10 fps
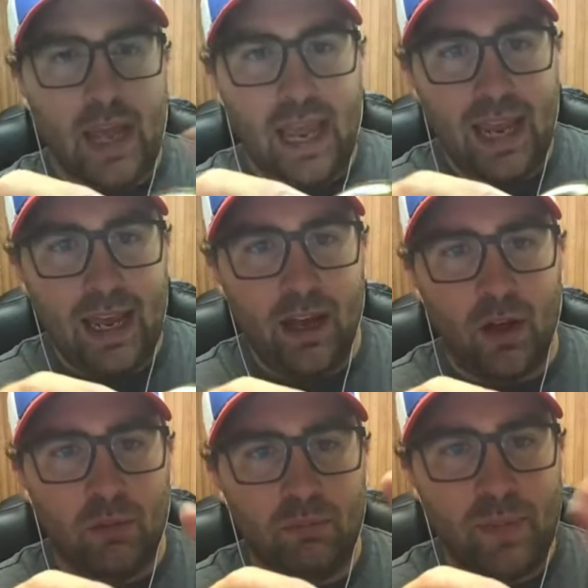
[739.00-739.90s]

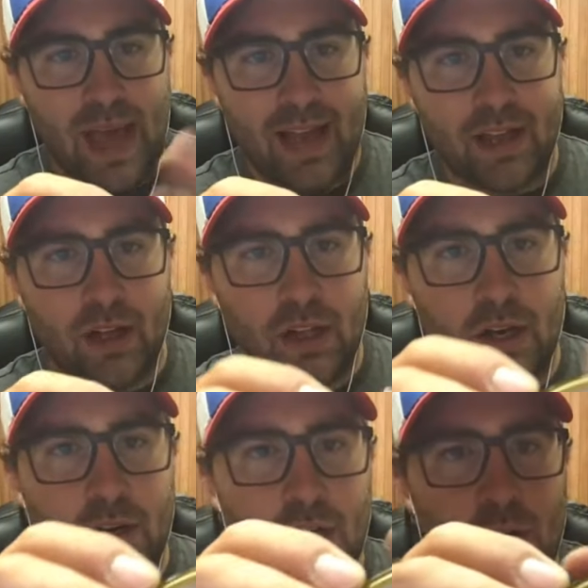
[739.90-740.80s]
pale matte
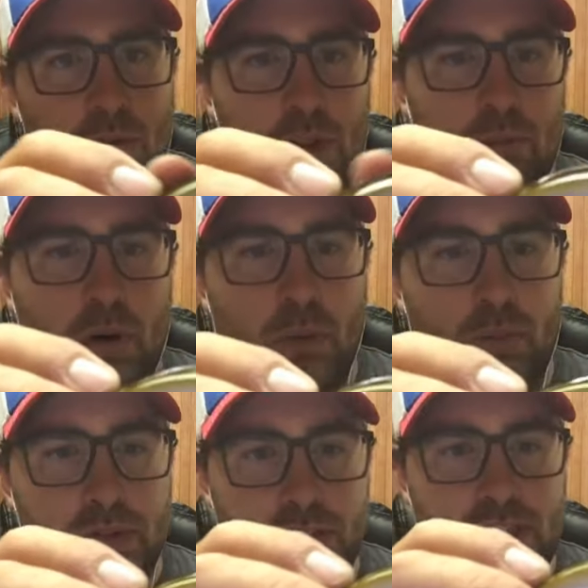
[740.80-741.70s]
color with a
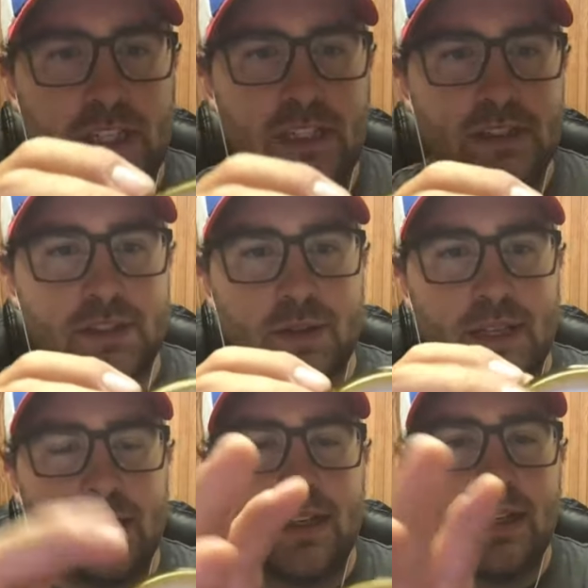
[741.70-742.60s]
purple sheen to it.